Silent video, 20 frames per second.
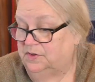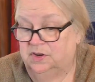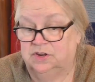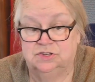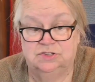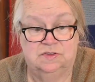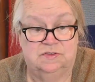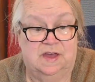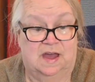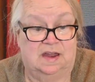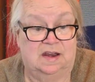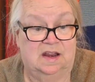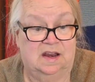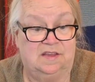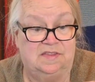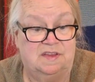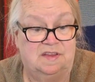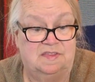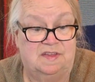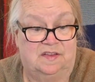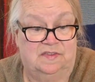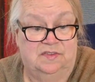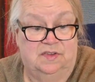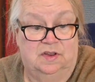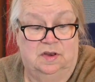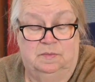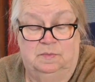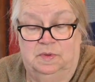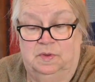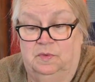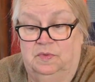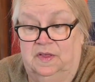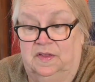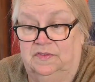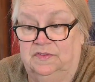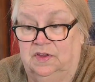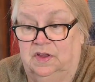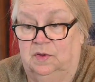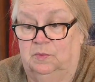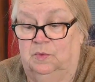do that, and I think that's going
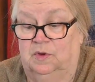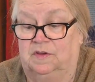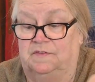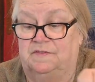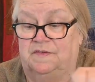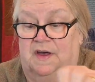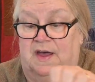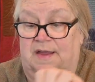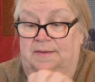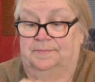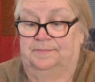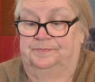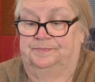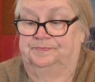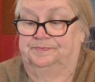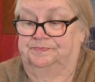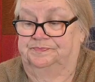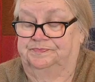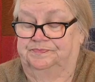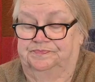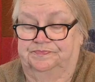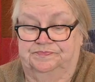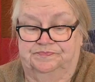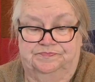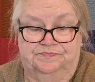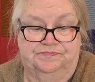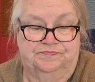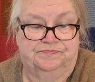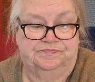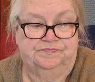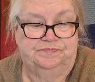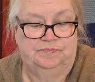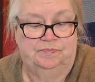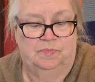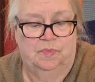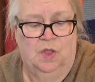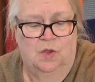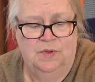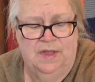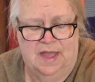to work fine.
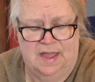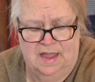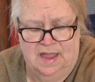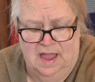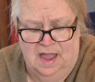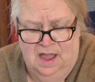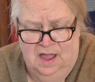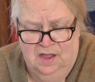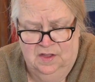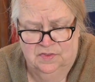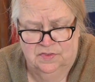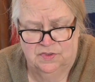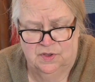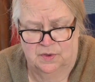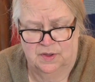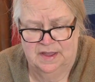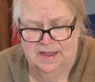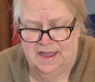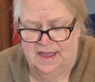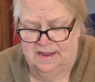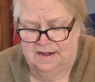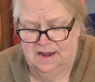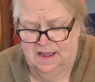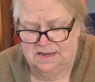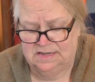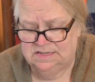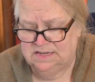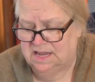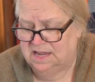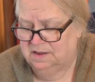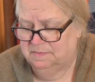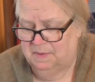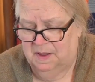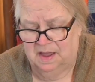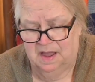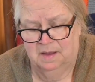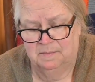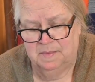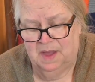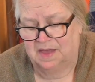Okay, so again, I take
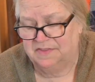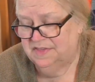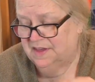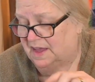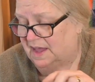I think